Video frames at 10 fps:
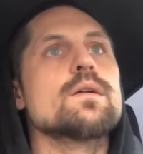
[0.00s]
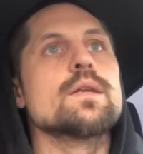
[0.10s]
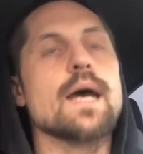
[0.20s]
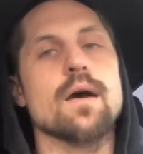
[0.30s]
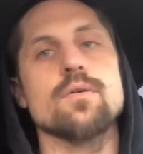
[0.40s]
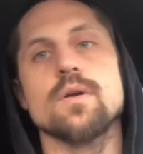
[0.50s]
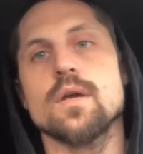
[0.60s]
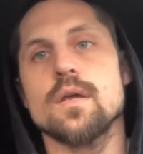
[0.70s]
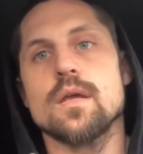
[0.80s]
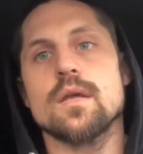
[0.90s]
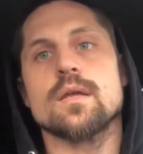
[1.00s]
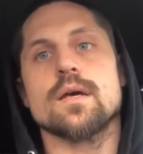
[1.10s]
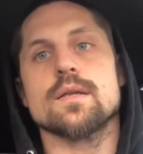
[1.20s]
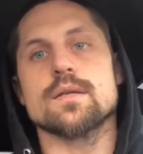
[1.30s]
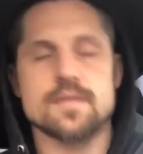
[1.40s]
Now,
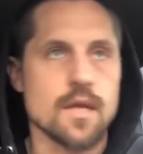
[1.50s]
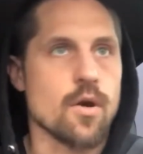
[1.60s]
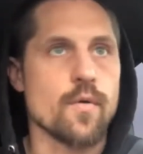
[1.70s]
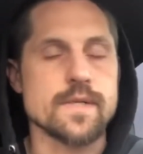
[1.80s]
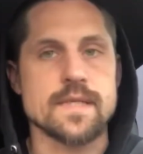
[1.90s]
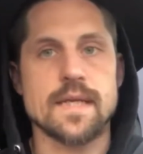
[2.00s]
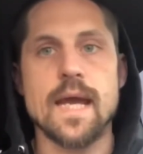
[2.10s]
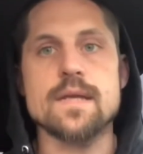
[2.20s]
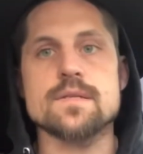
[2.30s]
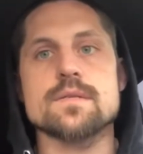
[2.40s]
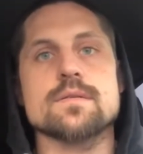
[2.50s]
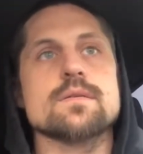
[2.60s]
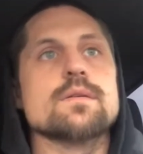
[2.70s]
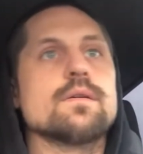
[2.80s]
it's not always the case.